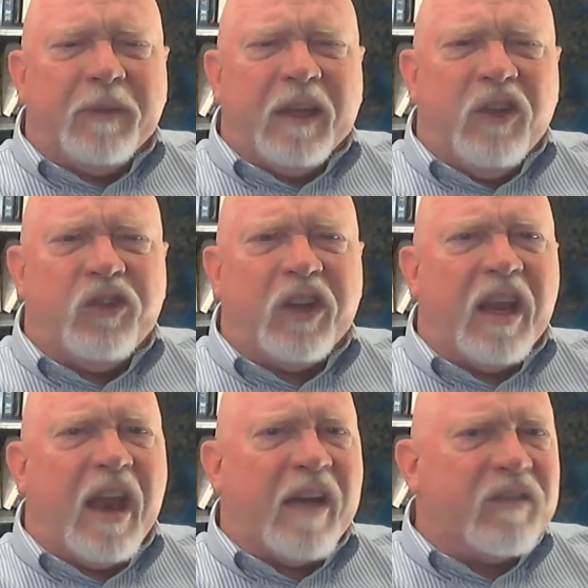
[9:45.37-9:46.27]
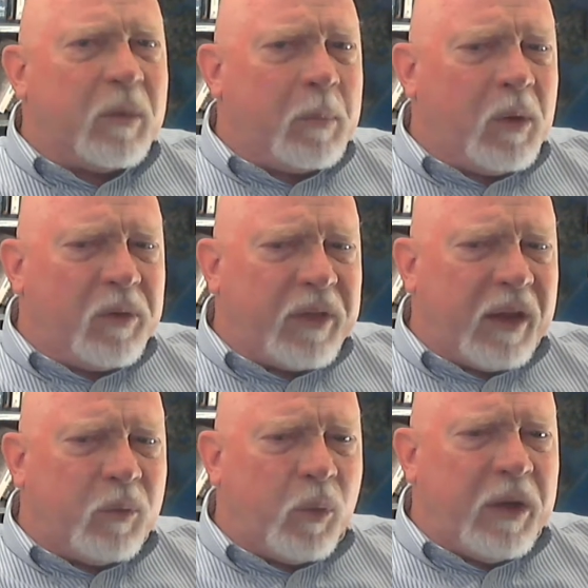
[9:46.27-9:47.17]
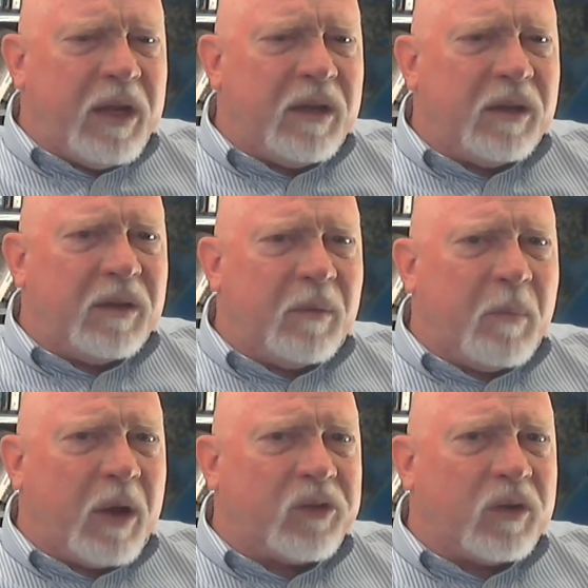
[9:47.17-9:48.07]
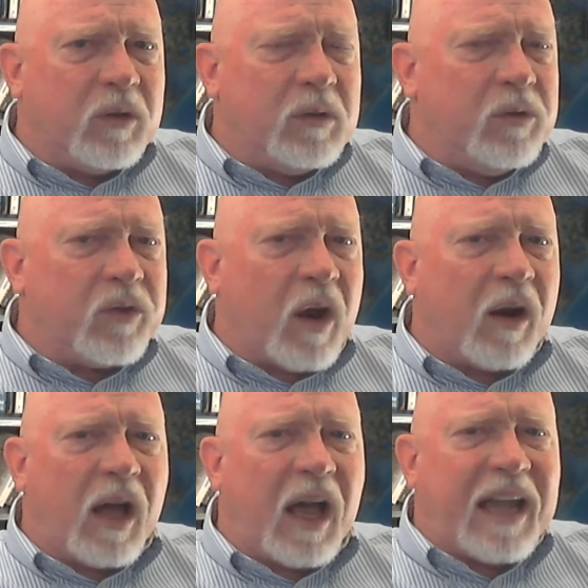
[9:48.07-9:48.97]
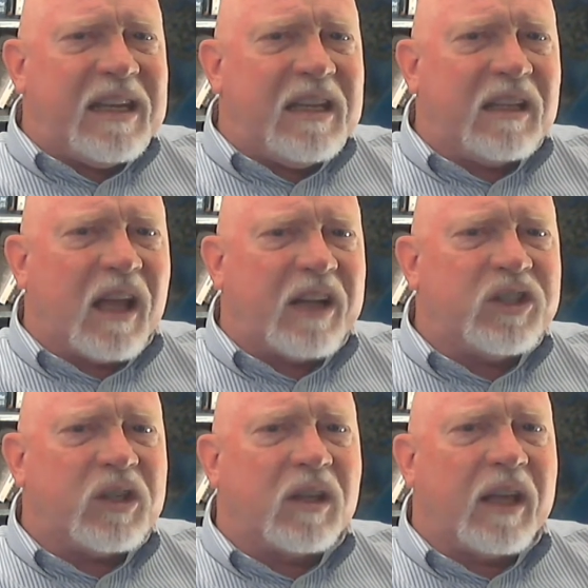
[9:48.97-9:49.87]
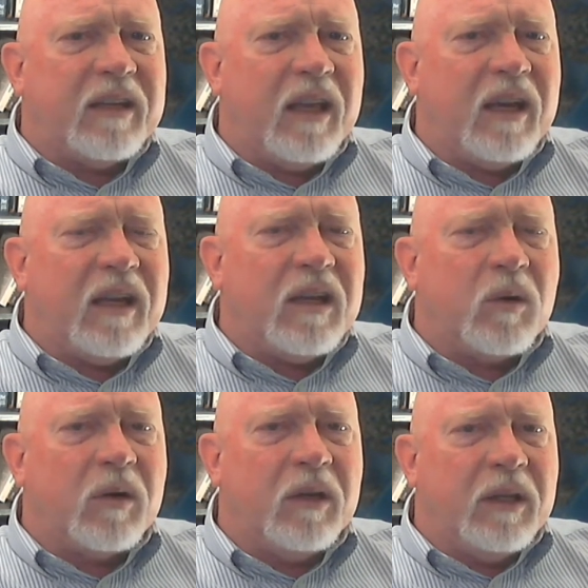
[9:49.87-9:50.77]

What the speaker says: is it inevitable that we must lose our ideological identity, or